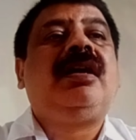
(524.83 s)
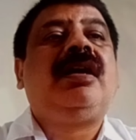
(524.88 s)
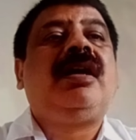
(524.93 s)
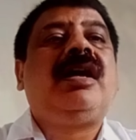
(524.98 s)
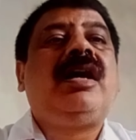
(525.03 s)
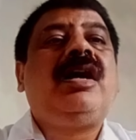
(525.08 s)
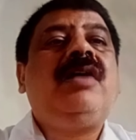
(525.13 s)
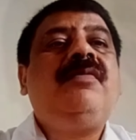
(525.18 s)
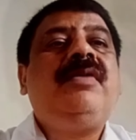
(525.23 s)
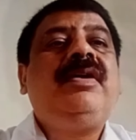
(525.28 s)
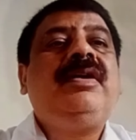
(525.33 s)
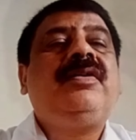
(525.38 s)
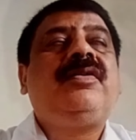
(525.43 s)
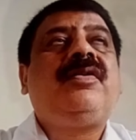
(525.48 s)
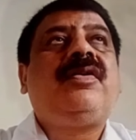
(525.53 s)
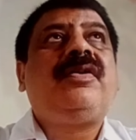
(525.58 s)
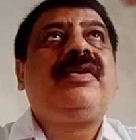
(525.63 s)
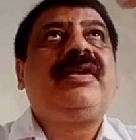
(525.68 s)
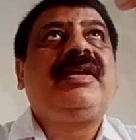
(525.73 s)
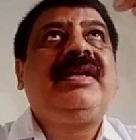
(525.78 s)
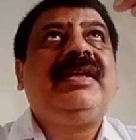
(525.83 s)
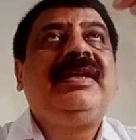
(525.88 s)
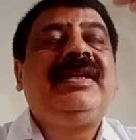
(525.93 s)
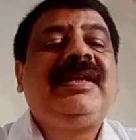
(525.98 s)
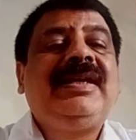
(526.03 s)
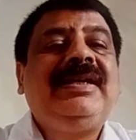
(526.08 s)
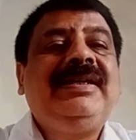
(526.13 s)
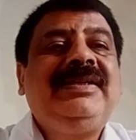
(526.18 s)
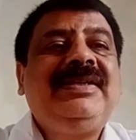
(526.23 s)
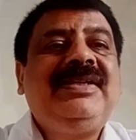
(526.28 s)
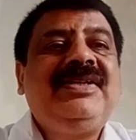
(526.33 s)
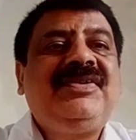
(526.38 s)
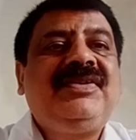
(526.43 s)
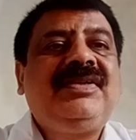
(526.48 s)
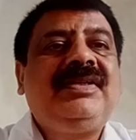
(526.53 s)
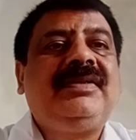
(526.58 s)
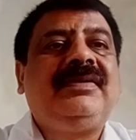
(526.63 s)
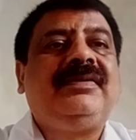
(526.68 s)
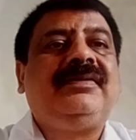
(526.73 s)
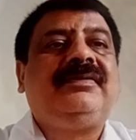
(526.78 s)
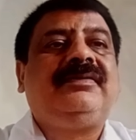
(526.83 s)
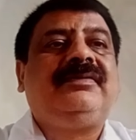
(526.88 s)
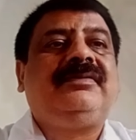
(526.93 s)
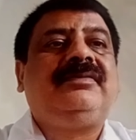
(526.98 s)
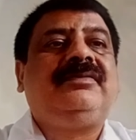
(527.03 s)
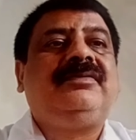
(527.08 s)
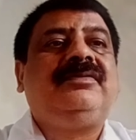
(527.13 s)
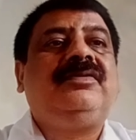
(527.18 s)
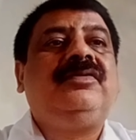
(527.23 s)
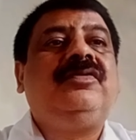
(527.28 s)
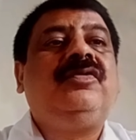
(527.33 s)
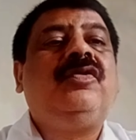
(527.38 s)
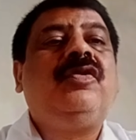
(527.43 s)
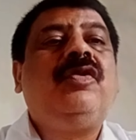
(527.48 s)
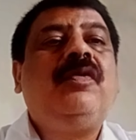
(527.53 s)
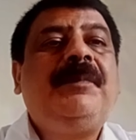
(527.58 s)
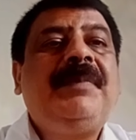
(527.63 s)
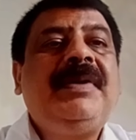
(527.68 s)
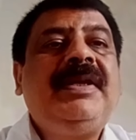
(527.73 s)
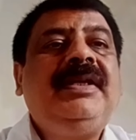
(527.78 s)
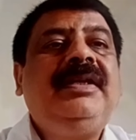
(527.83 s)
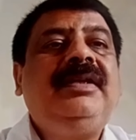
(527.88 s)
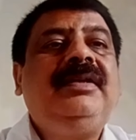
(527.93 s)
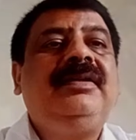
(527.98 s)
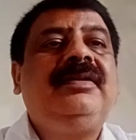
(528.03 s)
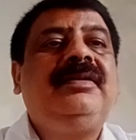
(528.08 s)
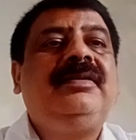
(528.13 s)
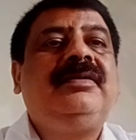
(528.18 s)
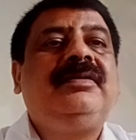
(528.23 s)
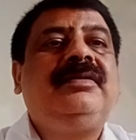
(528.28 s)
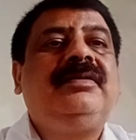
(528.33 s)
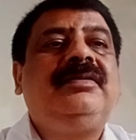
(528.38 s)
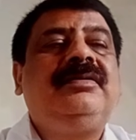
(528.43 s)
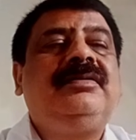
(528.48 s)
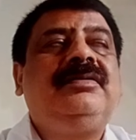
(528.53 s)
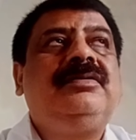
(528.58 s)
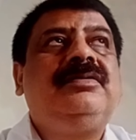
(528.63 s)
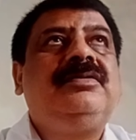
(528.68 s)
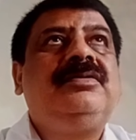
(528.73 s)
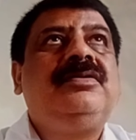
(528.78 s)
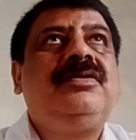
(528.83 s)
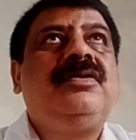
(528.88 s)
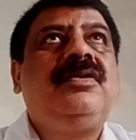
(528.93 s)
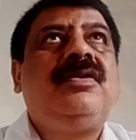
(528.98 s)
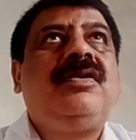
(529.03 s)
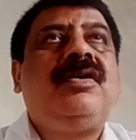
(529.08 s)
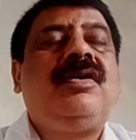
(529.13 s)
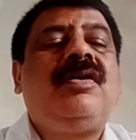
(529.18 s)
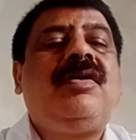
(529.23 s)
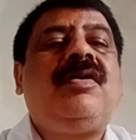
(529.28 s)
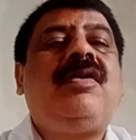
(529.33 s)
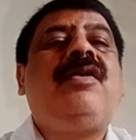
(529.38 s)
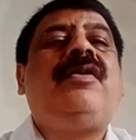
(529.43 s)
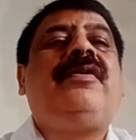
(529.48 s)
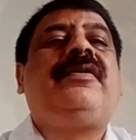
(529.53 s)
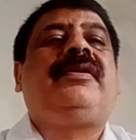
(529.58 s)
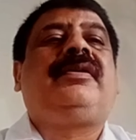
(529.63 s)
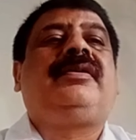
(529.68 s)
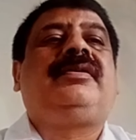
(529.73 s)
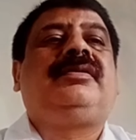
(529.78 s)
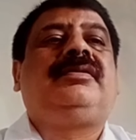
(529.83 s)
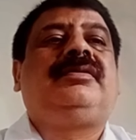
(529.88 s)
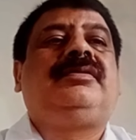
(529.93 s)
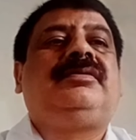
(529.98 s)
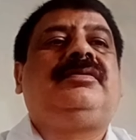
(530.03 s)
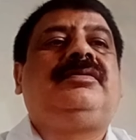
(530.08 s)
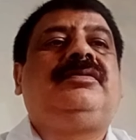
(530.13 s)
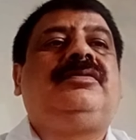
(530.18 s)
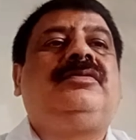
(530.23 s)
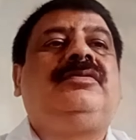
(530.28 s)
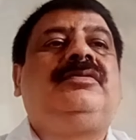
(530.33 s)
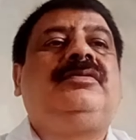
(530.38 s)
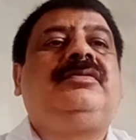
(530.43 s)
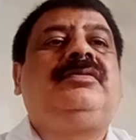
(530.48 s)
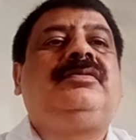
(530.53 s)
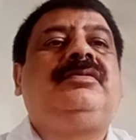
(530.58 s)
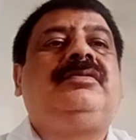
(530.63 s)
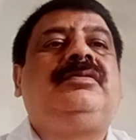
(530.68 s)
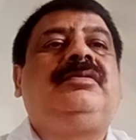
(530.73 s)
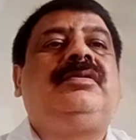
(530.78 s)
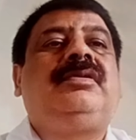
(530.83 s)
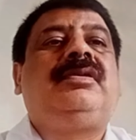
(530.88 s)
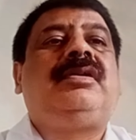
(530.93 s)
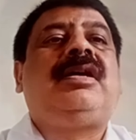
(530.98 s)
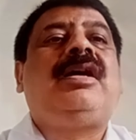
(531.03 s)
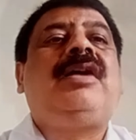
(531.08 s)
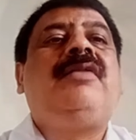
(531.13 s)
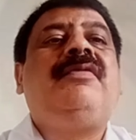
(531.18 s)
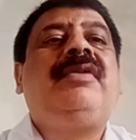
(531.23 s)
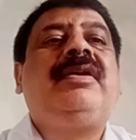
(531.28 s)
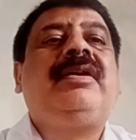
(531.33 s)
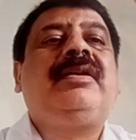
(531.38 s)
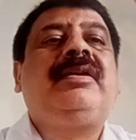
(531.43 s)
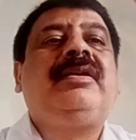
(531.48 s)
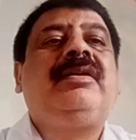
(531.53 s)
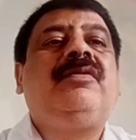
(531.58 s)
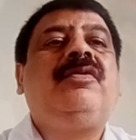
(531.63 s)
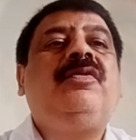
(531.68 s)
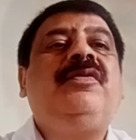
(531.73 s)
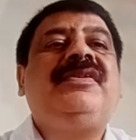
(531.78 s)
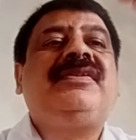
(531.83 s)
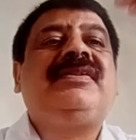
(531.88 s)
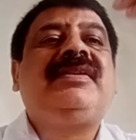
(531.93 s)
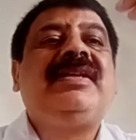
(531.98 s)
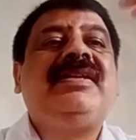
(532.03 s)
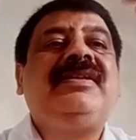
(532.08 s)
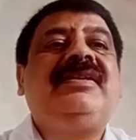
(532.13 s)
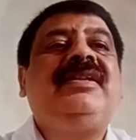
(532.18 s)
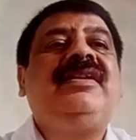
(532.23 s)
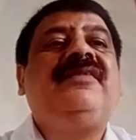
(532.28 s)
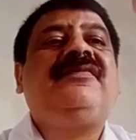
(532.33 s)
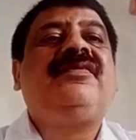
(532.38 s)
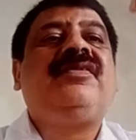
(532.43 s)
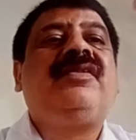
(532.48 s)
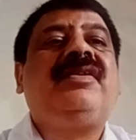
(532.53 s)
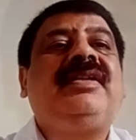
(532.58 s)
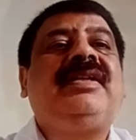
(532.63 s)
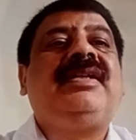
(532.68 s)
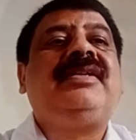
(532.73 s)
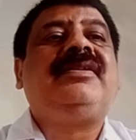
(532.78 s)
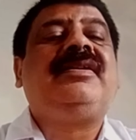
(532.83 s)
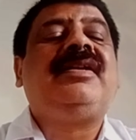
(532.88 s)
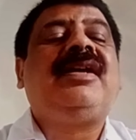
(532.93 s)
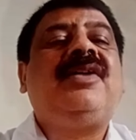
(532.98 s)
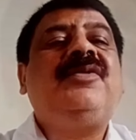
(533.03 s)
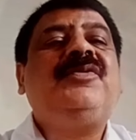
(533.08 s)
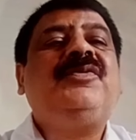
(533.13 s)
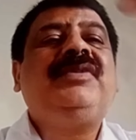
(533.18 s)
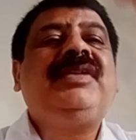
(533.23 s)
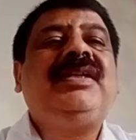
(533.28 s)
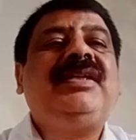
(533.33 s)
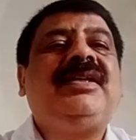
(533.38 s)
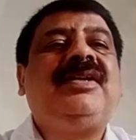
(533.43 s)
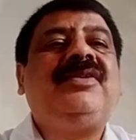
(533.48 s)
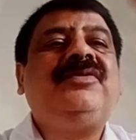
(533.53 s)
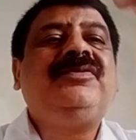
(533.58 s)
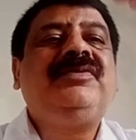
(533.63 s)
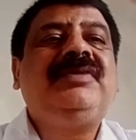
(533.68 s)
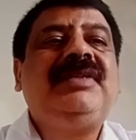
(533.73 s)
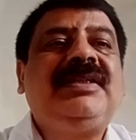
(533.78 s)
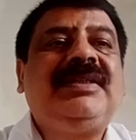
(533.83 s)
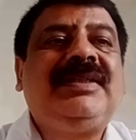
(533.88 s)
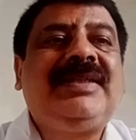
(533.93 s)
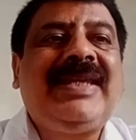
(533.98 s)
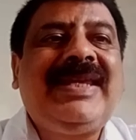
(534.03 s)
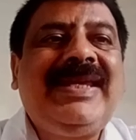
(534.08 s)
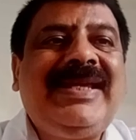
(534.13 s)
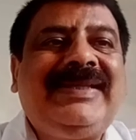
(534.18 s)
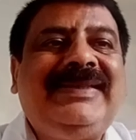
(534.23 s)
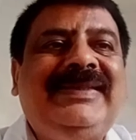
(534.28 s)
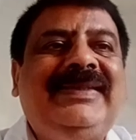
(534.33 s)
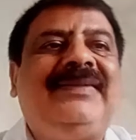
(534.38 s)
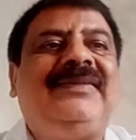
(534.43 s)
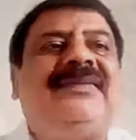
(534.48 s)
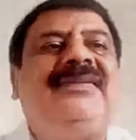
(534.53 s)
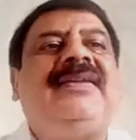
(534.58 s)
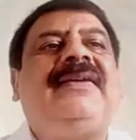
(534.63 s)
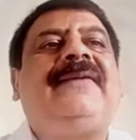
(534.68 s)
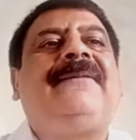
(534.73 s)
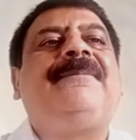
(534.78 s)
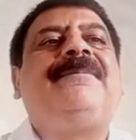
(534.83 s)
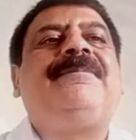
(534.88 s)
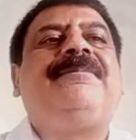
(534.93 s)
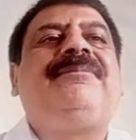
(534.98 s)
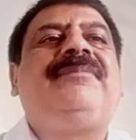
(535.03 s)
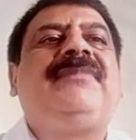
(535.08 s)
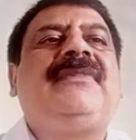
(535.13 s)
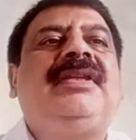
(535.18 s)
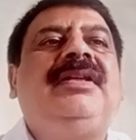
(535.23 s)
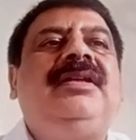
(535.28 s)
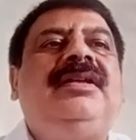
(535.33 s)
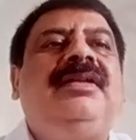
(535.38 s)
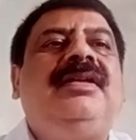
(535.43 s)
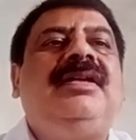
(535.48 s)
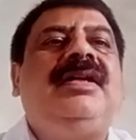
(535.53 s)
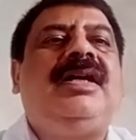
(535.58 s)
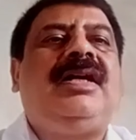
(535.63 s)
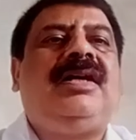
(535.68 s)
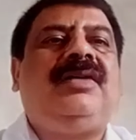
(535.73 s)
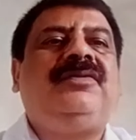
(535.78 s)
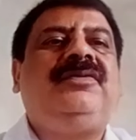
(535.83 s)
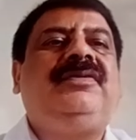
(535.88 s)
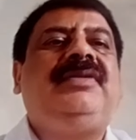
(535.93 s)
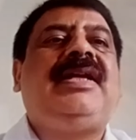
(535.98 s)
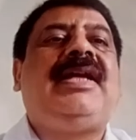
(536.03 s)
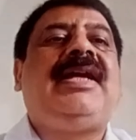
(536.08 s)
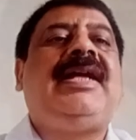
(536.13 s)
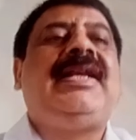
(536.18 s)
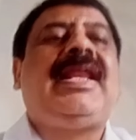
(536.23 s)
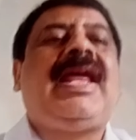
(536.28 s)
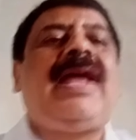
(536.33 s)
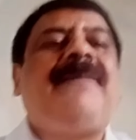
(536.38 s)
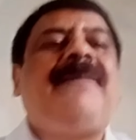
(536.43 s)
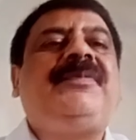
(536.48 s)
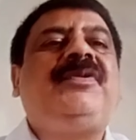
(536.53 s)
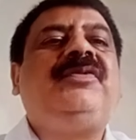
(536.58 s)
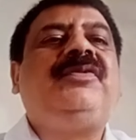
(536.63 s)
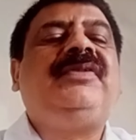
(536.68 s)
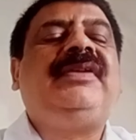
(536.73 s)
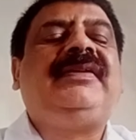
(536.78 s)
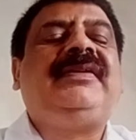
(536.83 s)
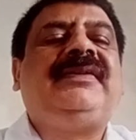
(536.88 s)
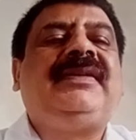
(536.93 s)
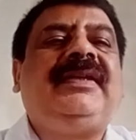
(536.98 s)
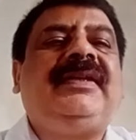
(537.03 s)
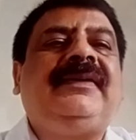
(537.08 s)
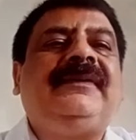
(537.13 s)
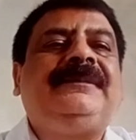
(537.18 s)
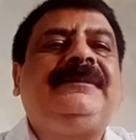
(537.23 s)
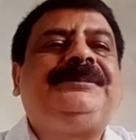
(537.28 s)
how our organization open, or how our O stands here for organization. How do they take this thing? How do they adapt to this thing?